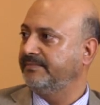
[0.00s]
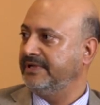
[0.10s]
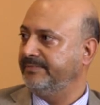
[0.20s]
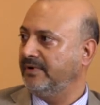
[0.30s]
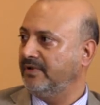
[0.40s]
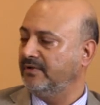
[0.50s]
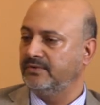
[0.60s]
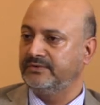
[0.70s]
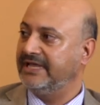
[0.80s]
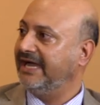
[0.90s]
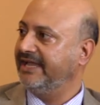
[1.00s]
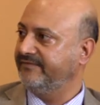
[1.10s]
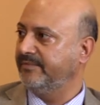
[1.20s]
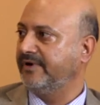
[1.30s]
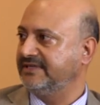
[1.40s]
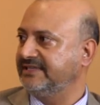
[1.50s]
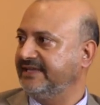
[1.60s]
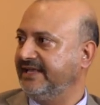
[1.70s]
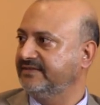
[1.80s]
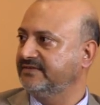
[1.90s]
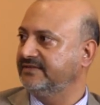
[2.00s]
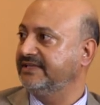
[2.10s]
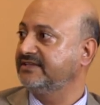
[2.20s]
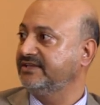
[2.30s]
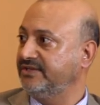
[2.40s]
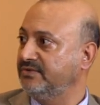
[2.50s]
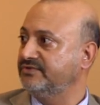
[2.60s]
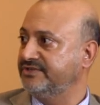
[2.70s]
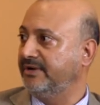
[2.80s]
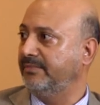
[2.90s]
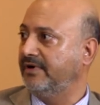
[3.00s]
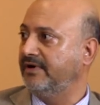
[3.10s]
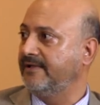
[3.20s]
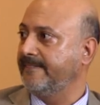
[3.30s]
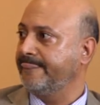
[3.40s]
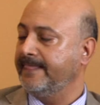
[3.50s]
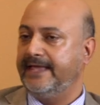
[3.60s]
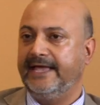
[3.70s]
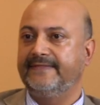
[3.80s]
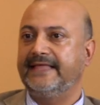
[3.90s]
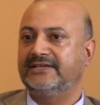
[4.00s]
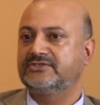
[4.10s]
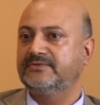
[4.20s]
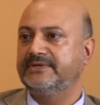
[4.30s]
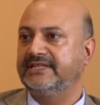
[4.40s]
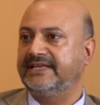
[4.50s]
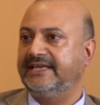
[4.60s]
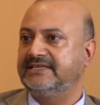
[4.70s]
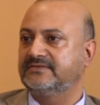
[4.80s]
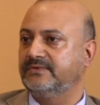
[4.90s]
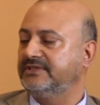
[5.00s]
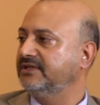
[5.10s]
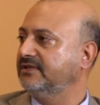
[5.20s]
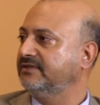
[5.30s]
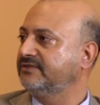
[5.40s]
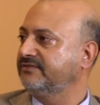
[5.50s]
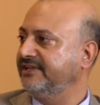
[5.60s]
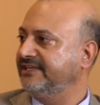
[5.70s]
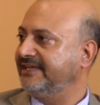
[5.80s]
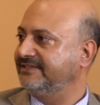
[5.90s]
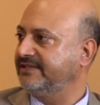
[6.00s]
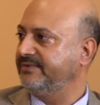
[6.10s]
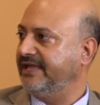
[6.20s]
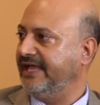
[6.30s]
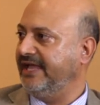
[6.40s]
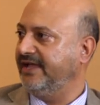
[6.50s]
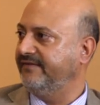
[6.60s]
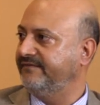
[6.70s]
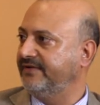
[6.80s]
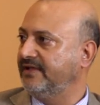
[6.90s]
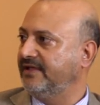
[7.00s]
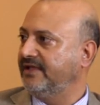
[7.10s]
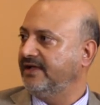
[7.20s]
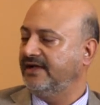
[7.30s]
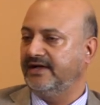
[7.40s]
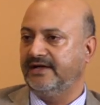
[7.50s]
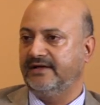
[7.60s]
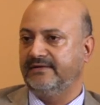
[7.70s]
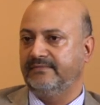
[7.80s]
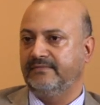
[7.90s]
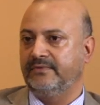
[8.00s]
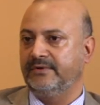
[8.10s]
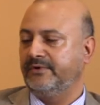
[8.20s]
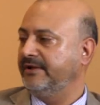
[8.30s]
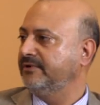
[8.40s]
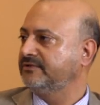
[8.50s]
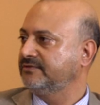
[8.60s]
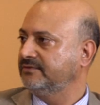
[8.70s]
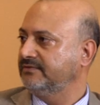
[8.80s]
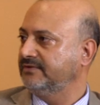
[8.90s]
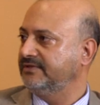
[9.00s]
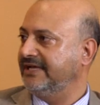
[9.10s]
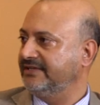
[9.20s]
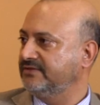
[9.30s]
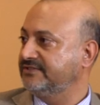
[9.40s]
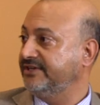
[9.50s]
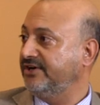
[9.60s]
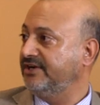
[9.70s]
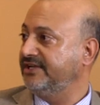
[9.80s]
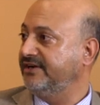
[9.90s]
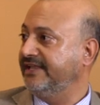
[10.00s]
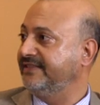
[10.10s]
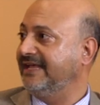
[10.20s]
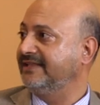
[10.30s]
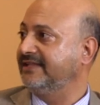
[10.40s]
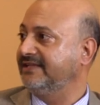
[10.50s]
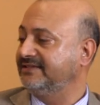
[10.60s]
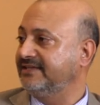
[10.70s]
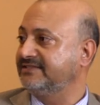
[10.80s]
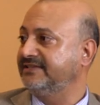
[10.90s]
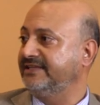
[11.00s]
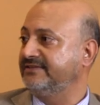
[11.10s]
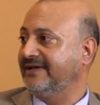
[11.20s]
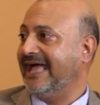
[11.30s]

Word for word: people who died from prostate cancer. Wow. That's a huge number. Wow. And that shouldn't be the case with the, the screening test that we have. Uh, we were able to diagnose it earlier, and that, that doesn't need to